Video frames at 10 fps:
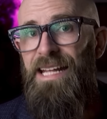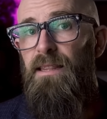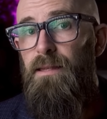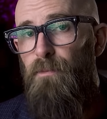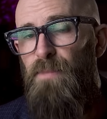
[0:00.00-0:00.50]

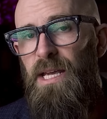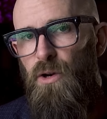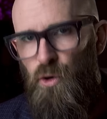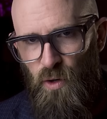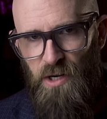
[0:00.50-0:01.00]
in the Big
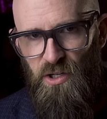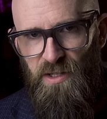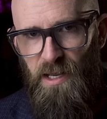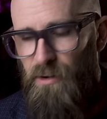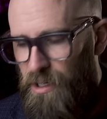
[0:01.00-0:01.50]
Crunch
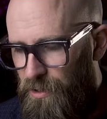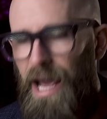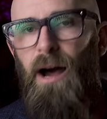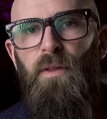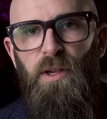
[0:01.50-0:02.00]
theory on
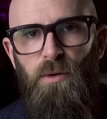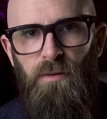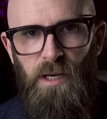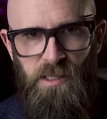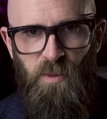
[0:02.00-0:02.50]
how the
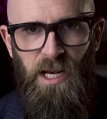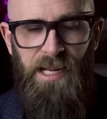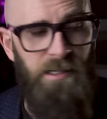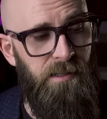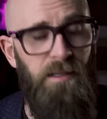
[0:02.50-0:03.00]
universe will
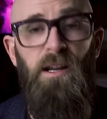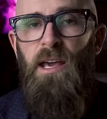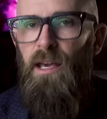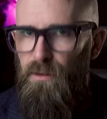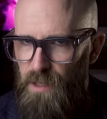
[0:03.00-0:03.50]
end, that
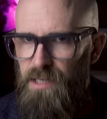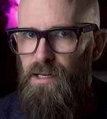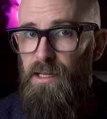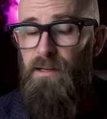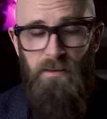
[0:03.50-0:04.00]

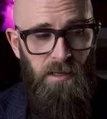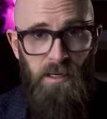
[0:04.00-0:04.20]
eventually the